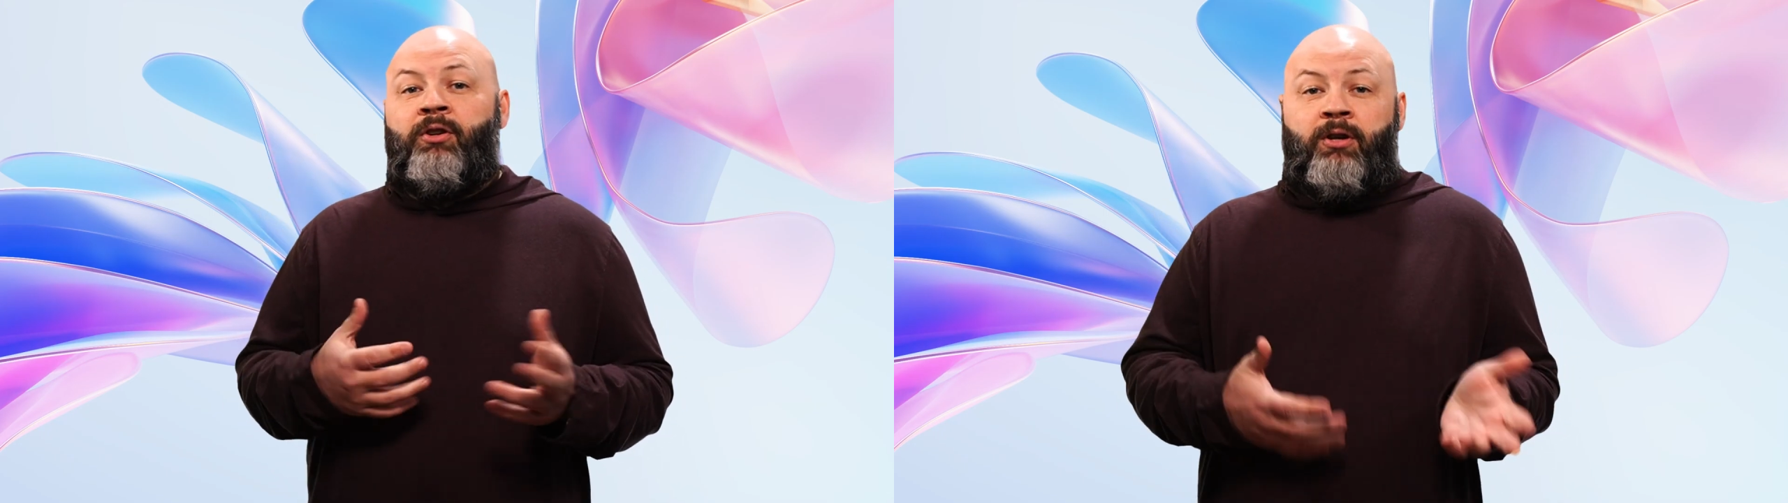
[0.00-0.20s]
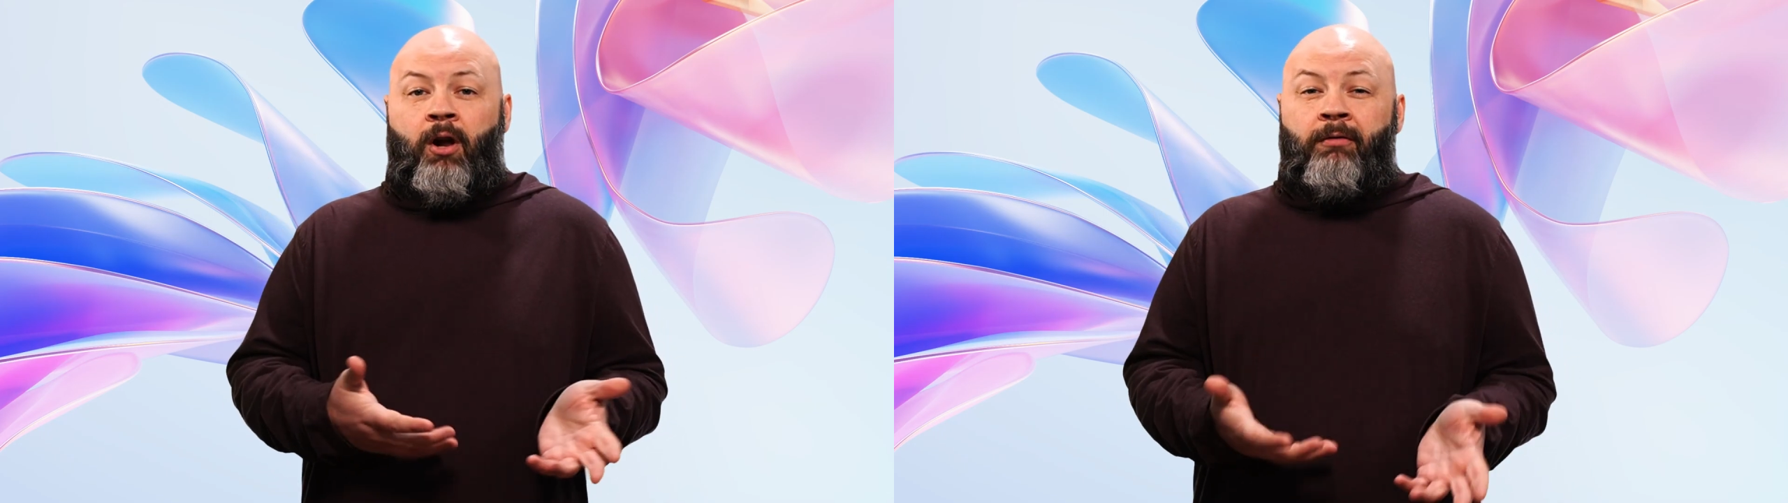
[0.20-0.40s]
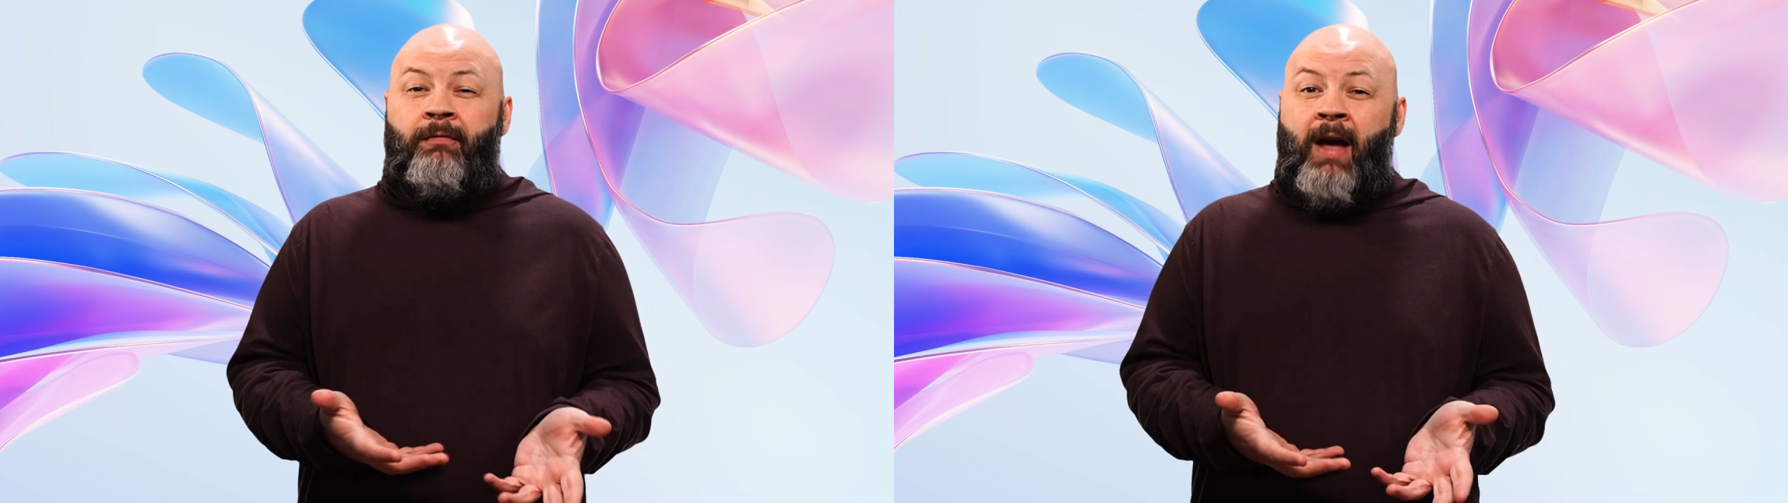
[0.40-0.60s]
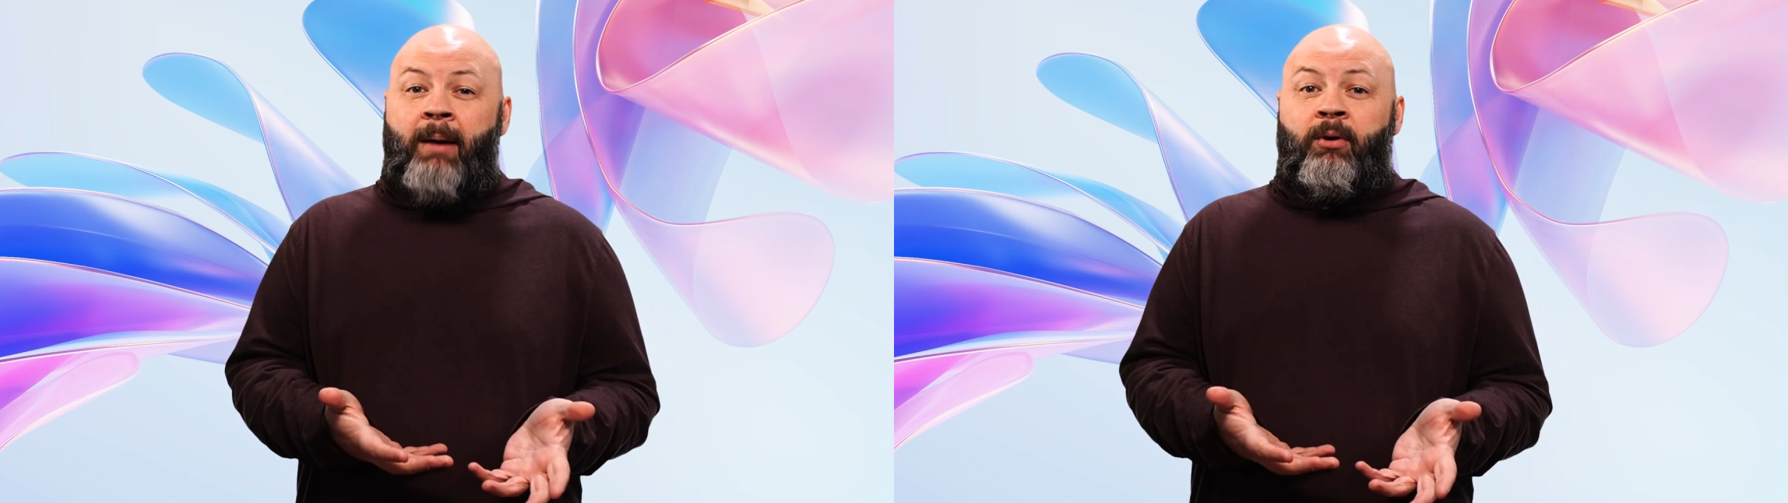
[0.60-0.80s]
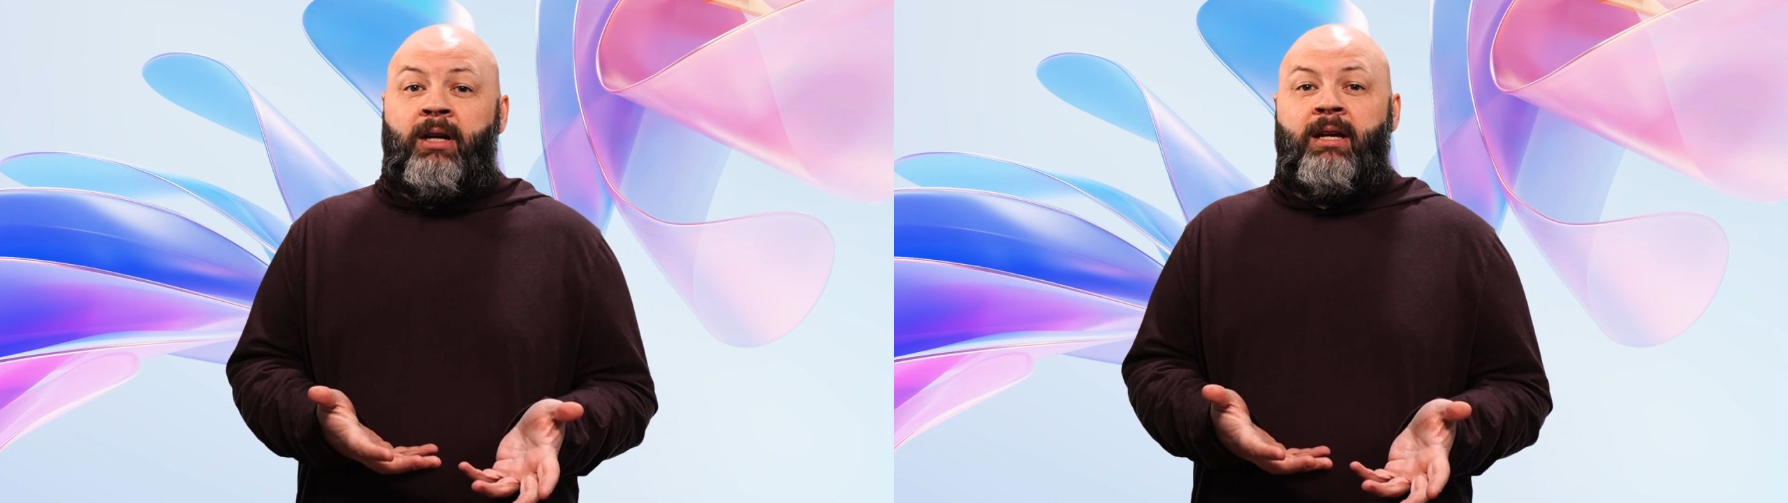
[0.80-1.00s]
called
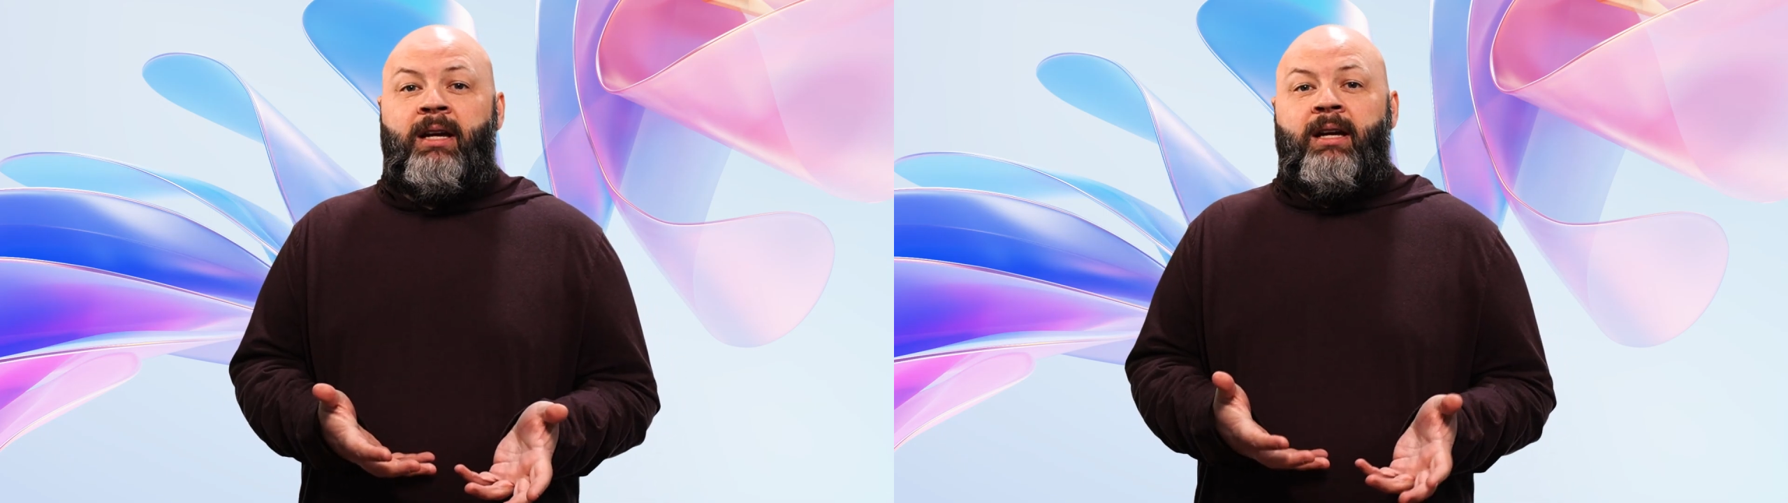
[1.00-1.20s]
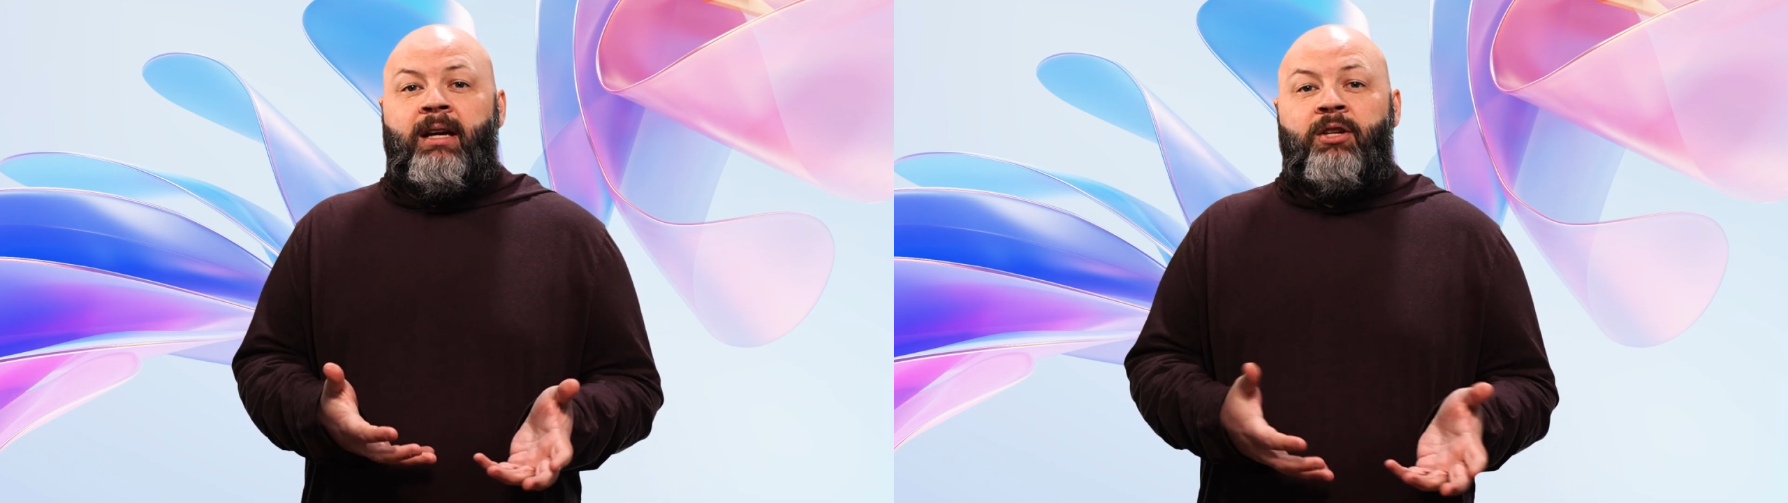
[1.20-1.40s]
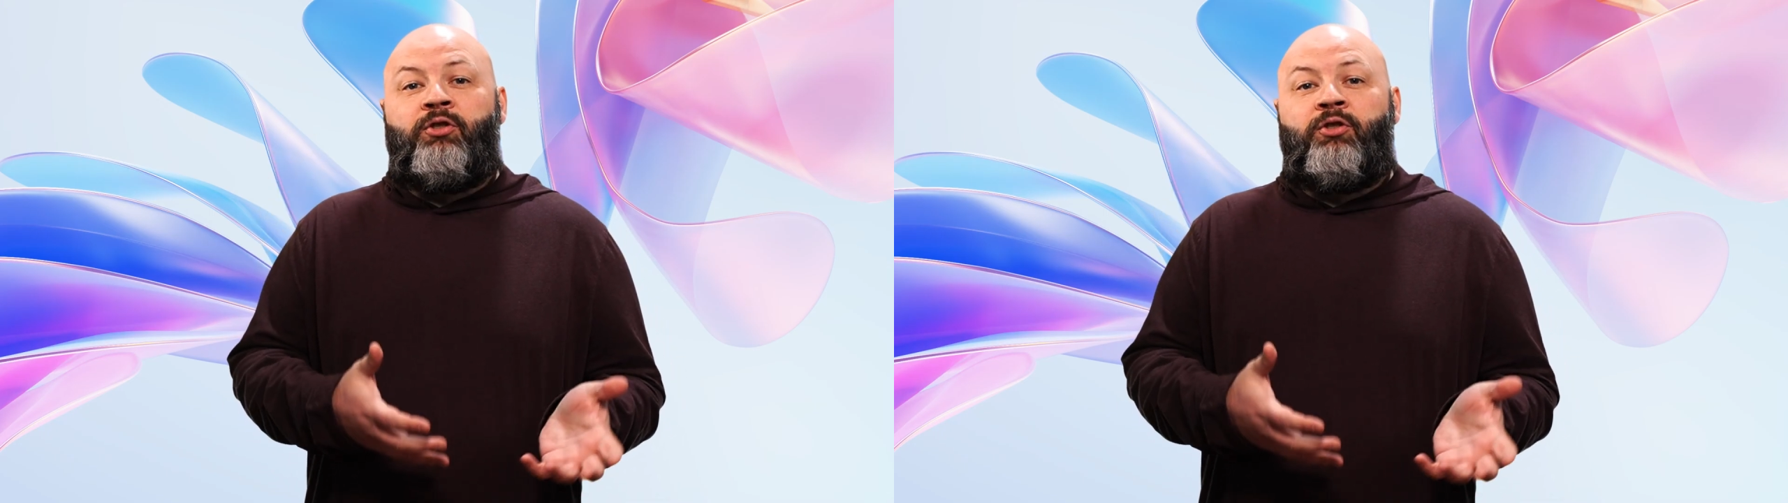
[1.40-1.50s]
Fabric, is